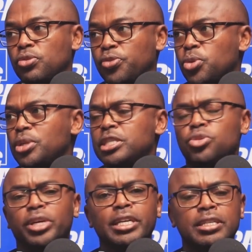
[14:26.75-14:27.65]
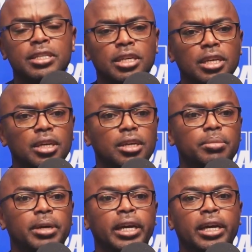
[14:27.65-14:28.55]
So frequent strikes
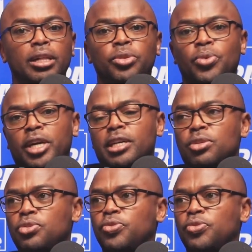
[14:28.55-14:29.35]
by health workers,